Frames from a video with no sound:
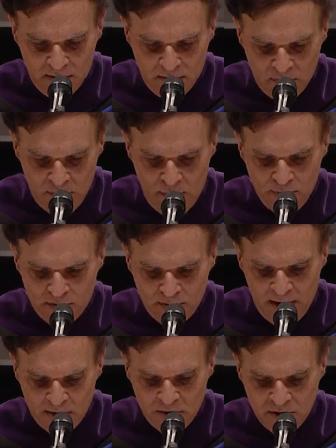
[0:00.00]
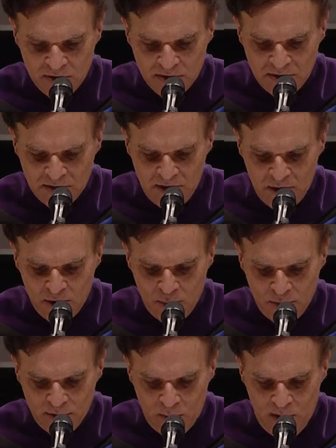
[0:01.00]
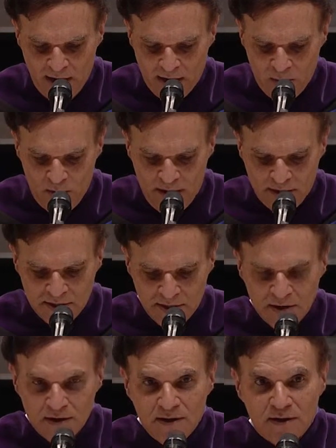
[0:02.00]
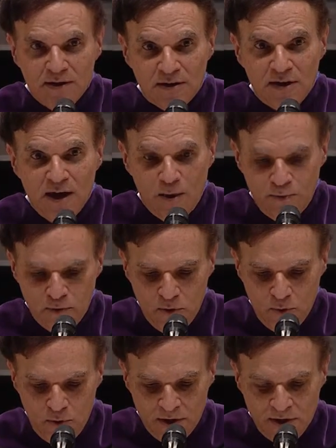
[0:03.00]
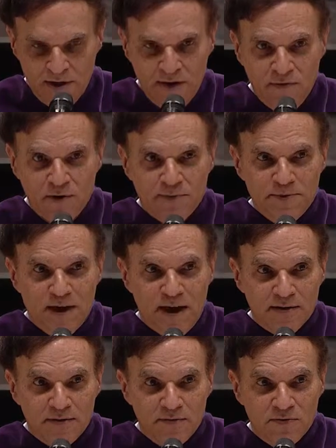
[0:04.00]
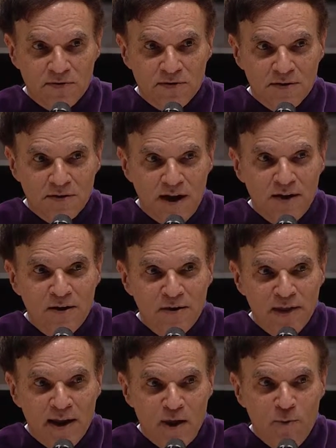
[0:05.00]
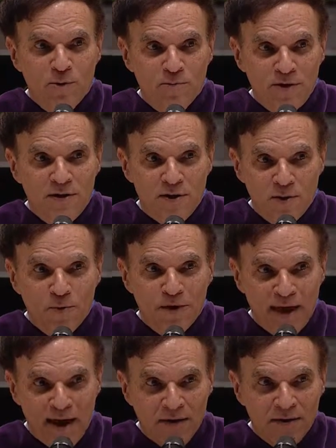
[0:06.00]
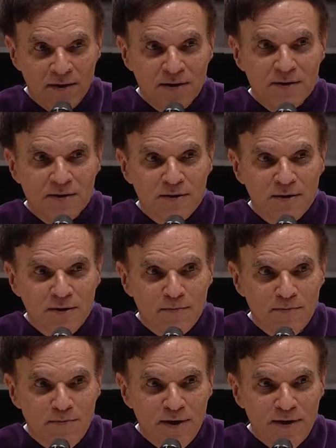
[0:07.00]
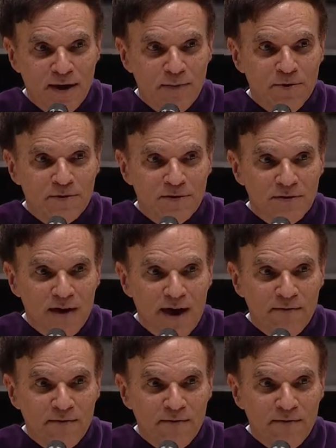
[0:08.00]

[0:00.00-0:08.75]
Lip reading: Those mentors can steer you in the right direction, can help you achieve your objectives. I know that I wouldn't be here without being able to